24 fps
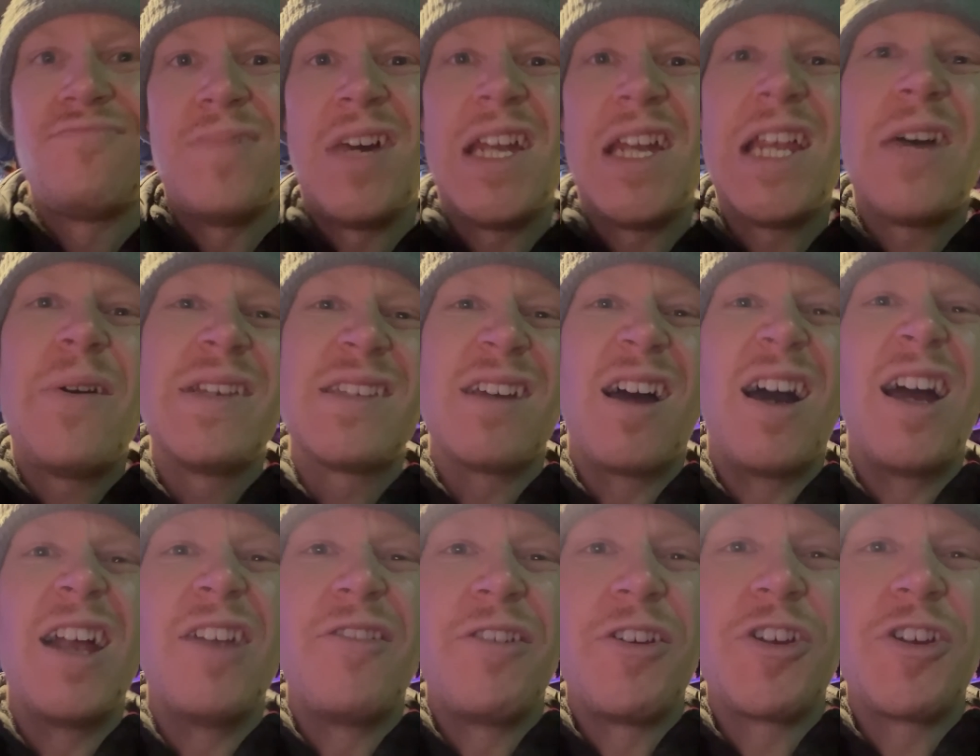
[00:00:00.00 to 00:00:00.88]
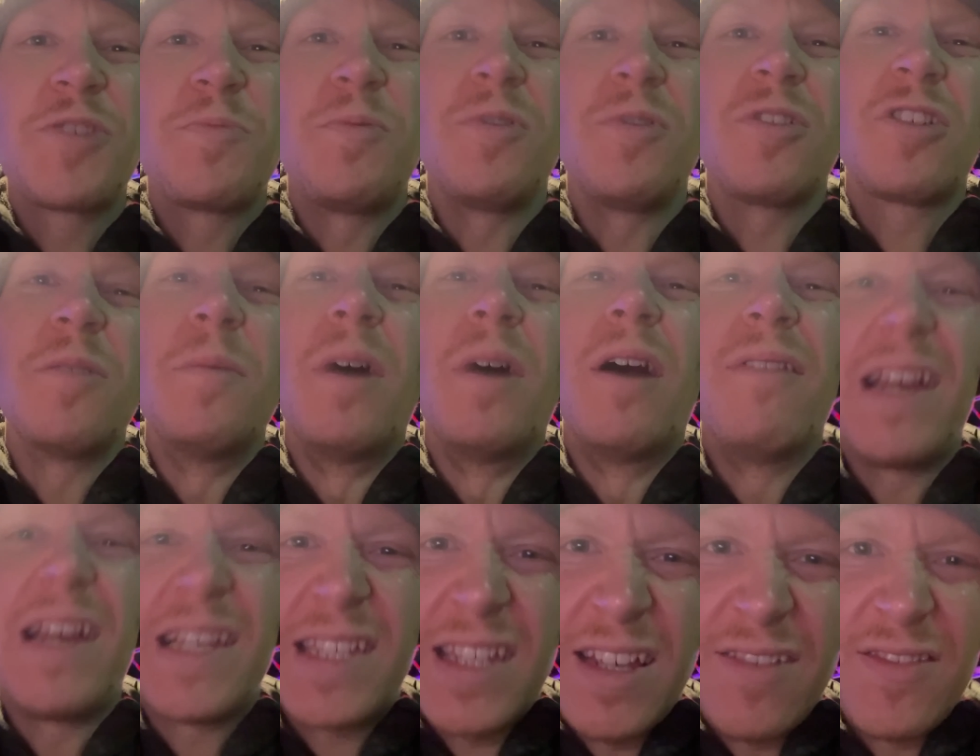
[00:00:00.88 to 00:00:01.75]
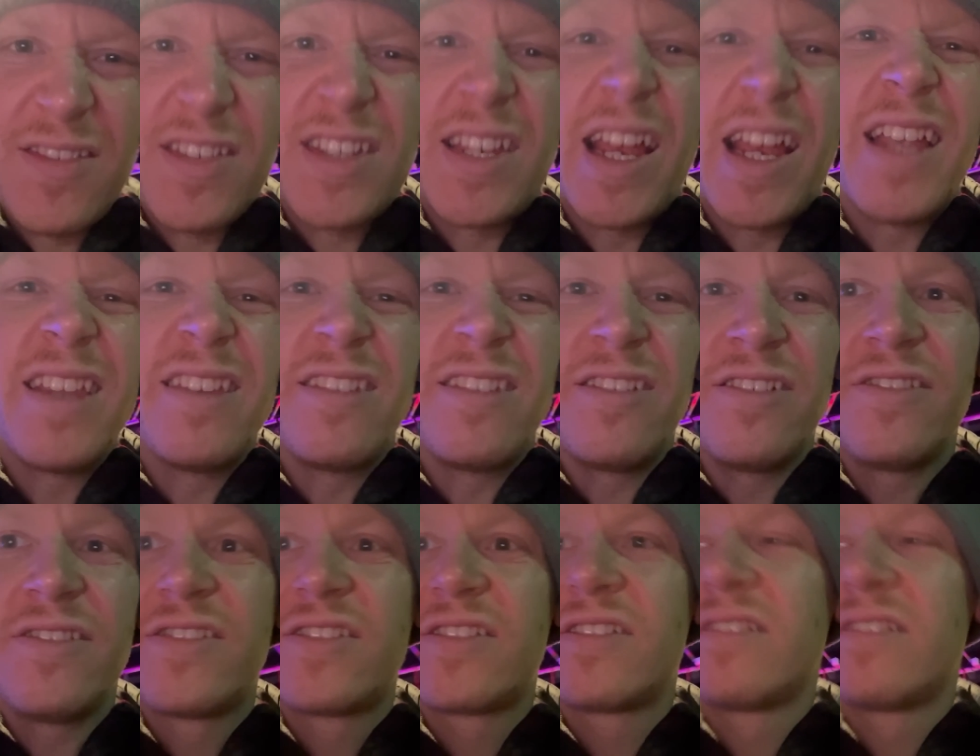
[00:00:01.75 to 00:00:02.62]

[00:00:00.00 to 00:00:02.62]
I know he's Irish, but come on, let's have standards.